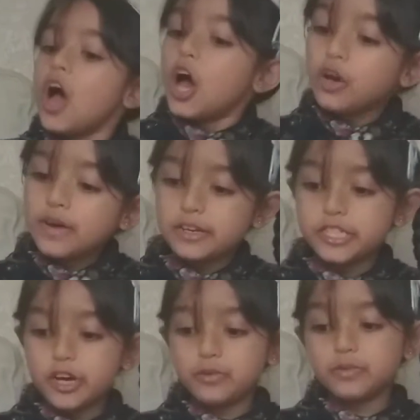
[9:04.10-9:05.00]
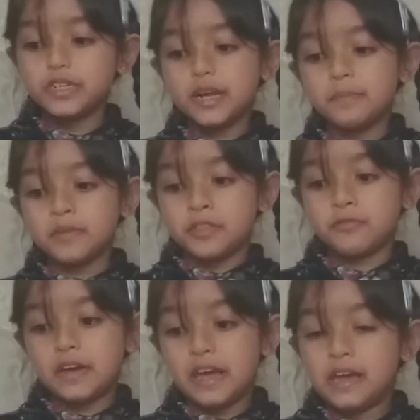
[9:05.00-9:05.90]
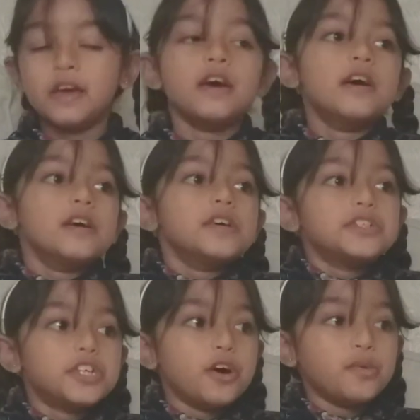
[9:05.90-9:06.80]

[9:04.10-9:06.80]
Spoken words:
Okay, so number 3. So